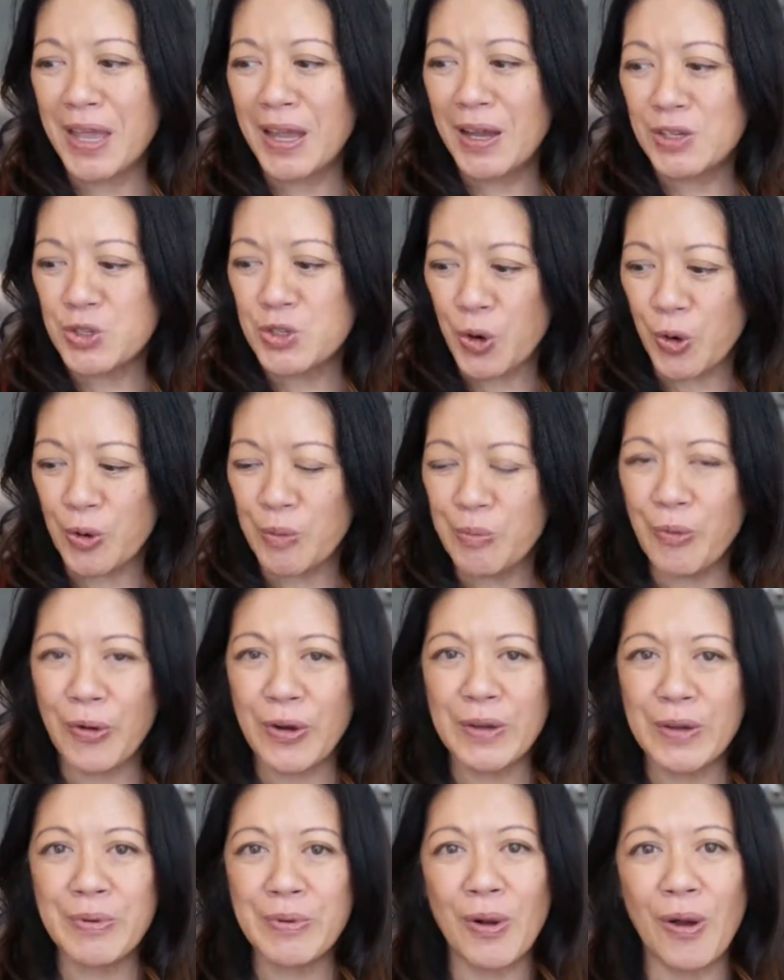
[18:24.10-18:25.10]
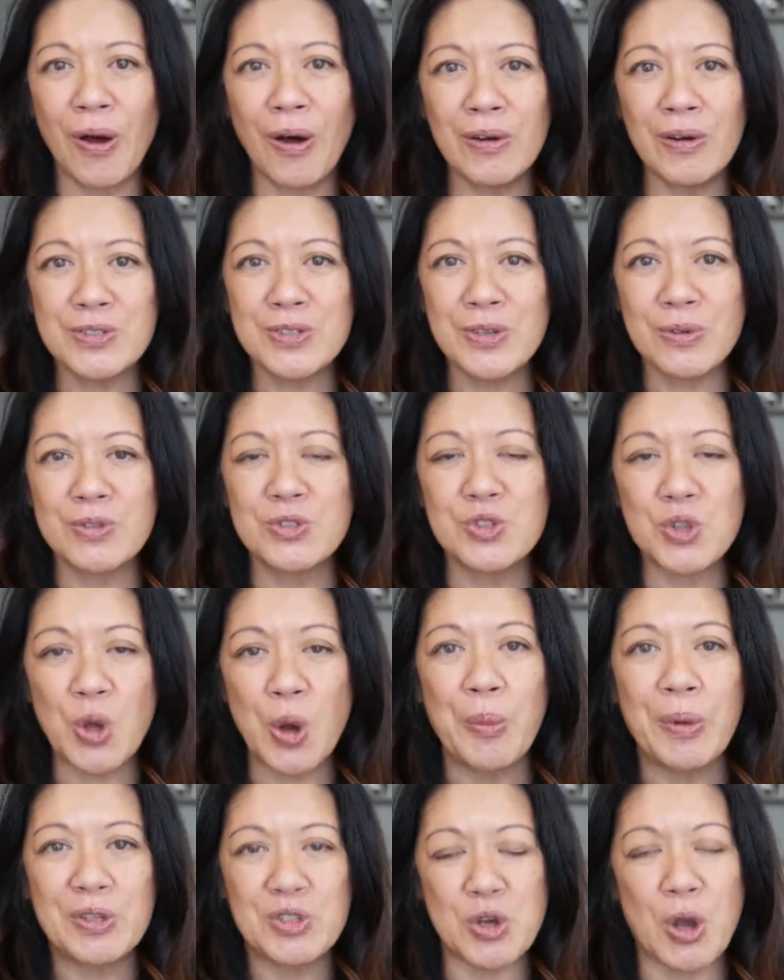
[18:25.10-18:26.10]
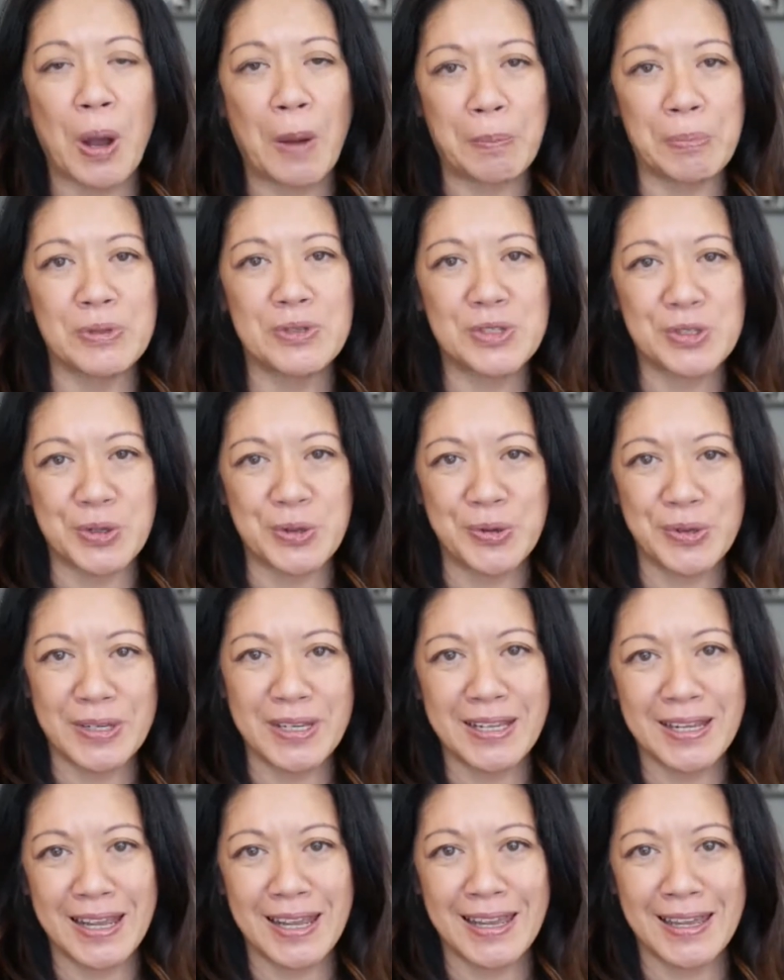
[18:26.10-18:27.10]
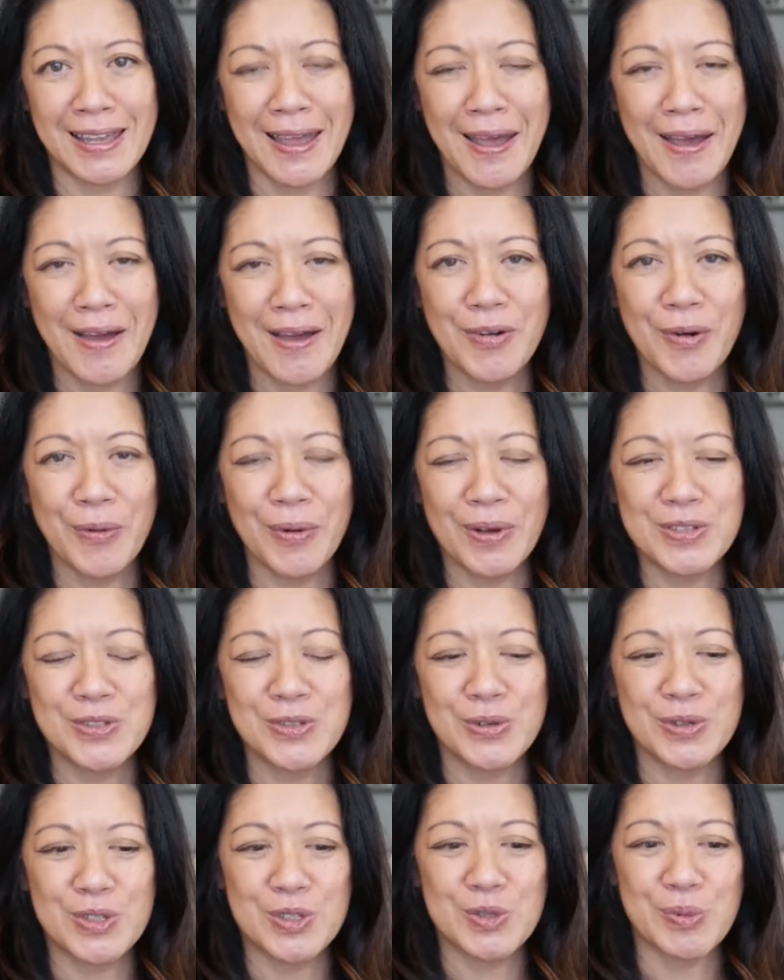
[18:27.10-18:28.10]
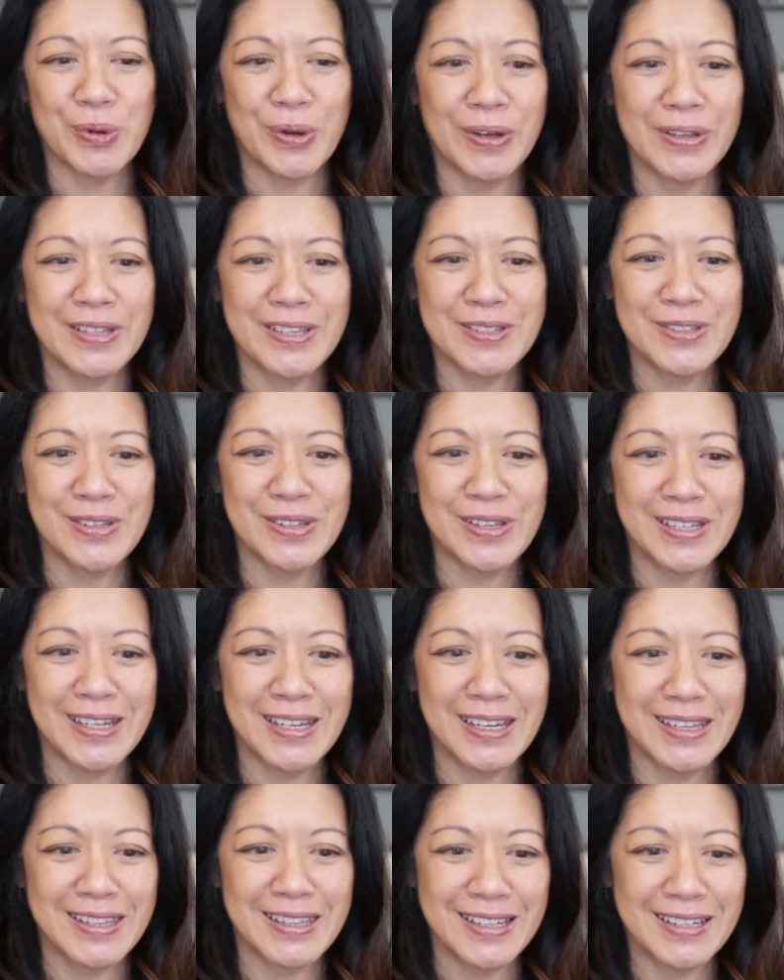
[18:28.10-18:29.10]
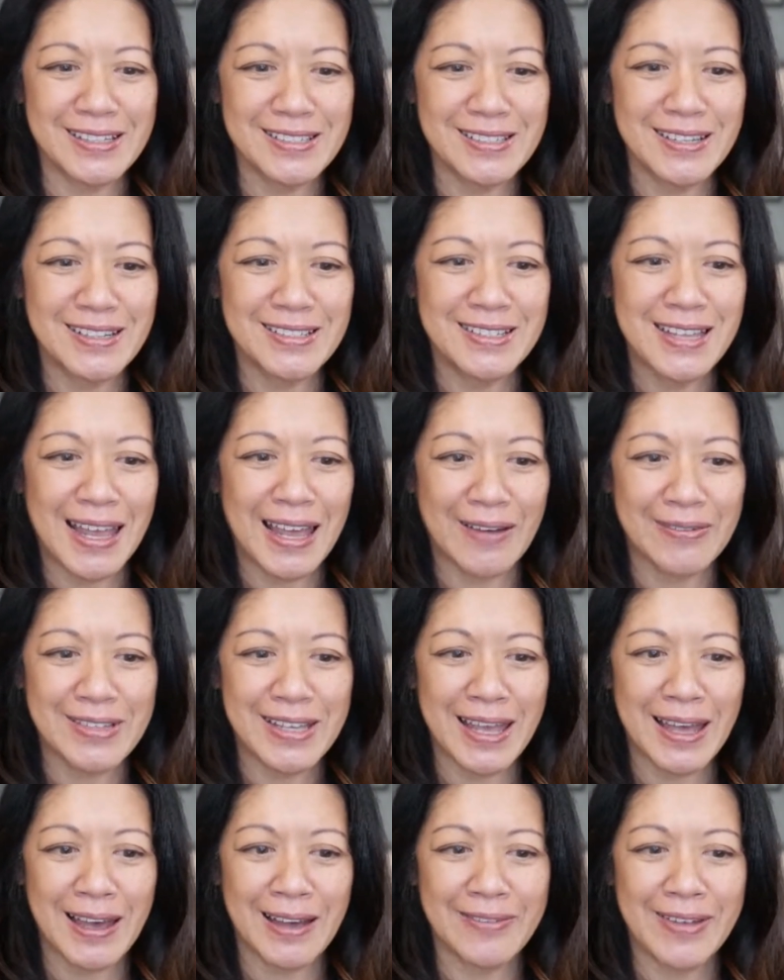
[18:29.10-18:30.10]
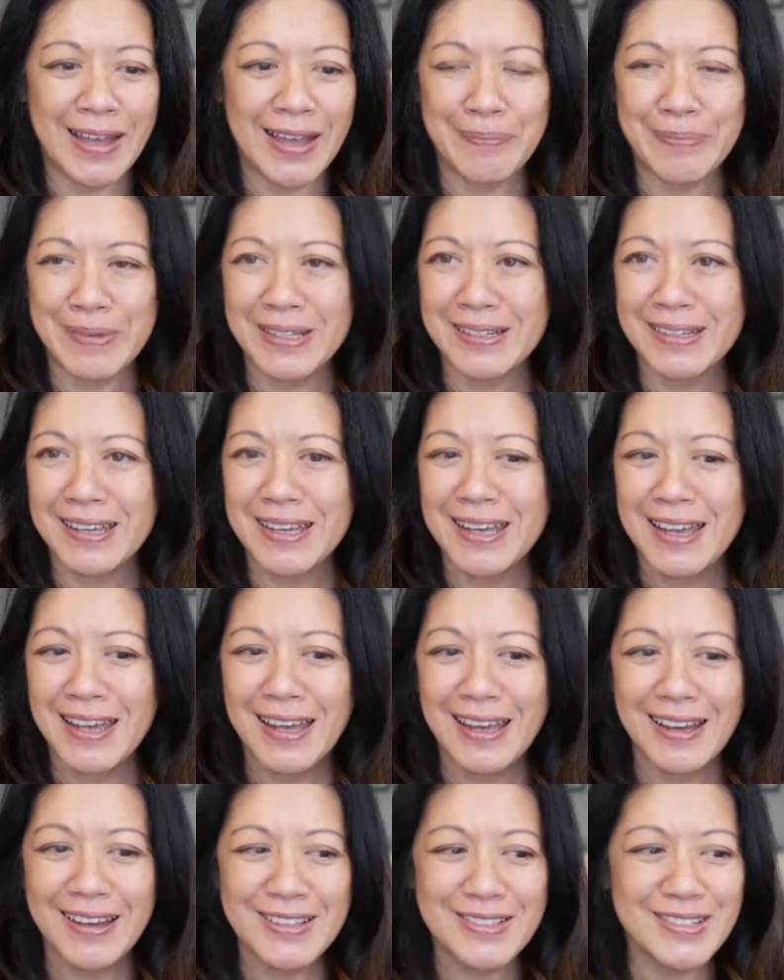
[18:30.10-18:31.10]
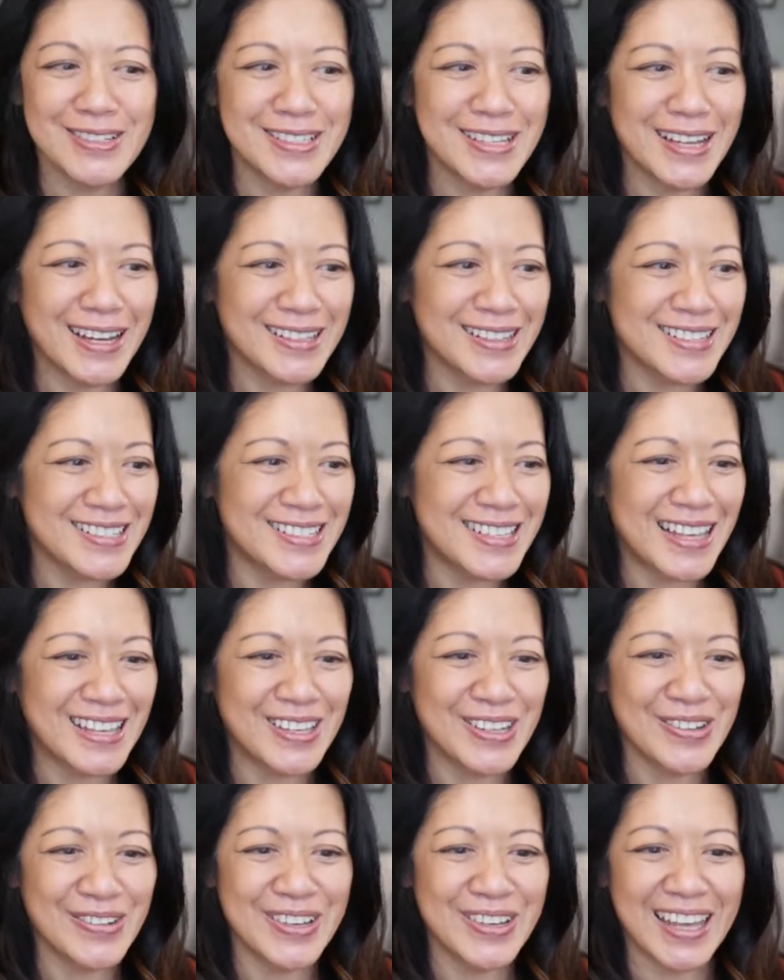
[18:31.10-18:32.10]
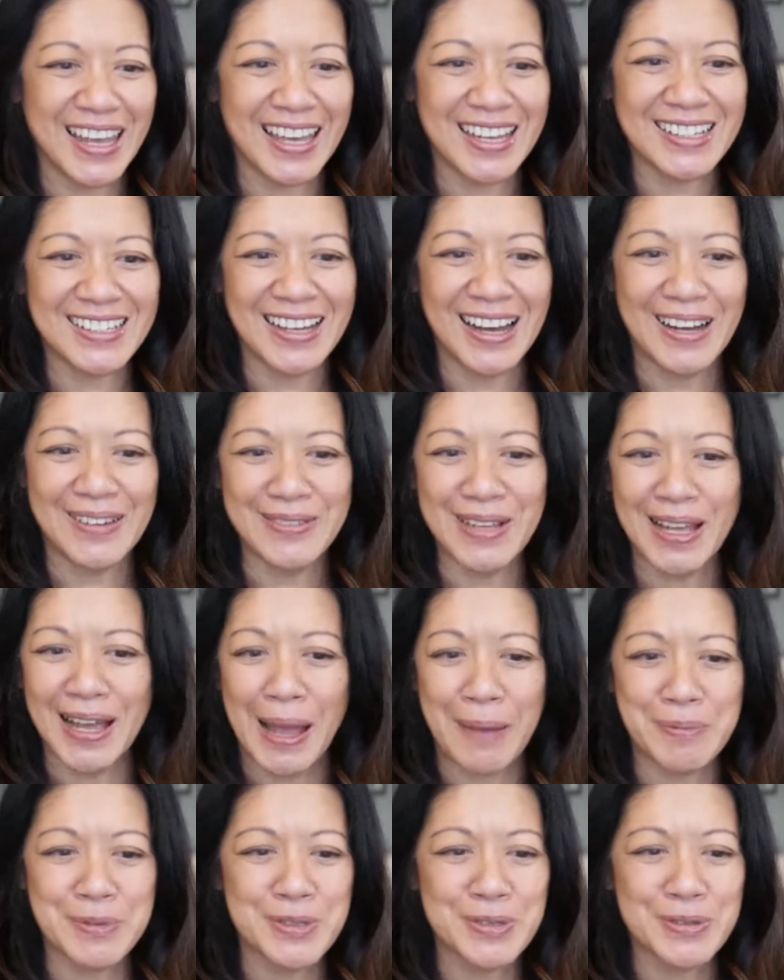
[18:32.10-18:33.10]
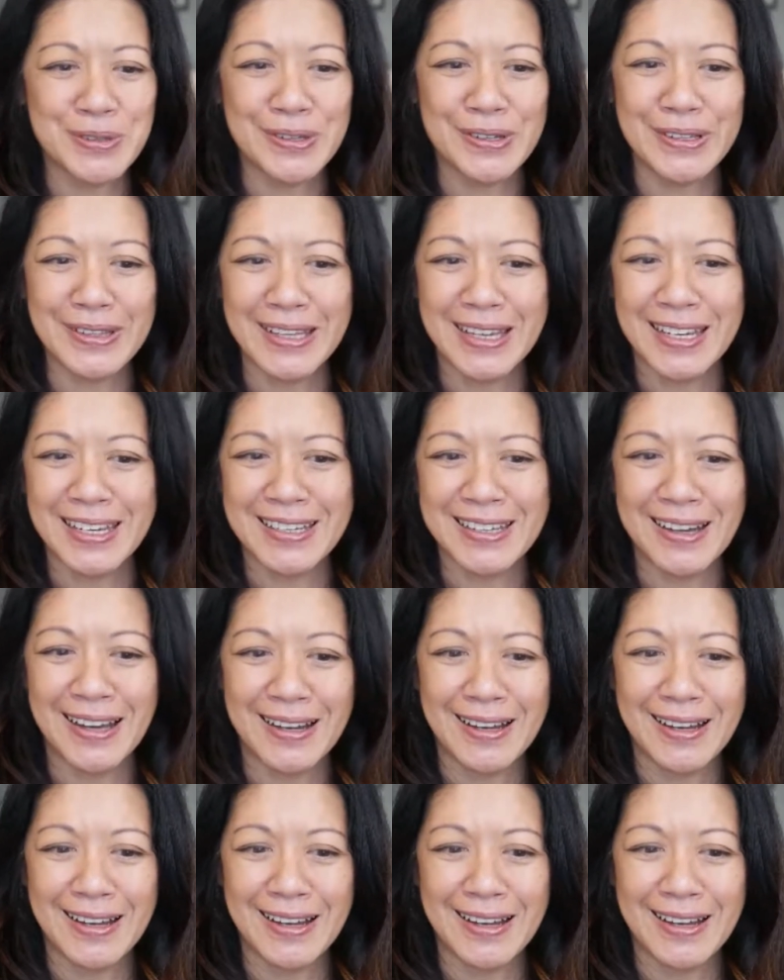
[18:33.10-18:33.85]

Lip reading: turmoil, but also so much opportunity for us to explore. These are the key things to have happen. So Douglas, thank you again. Absolutely.